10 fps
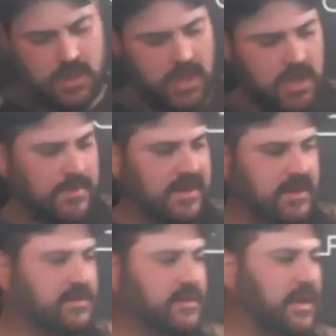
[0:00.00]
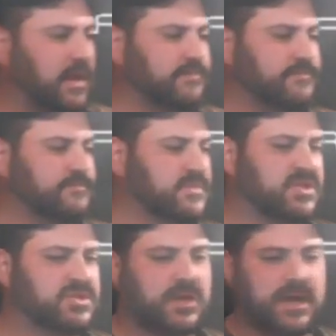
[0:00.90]
I hope I didn't
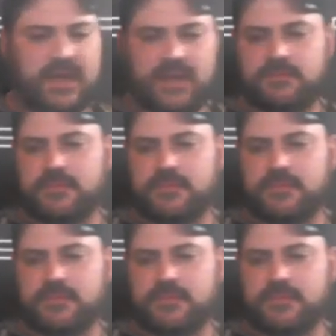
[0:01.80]
just dry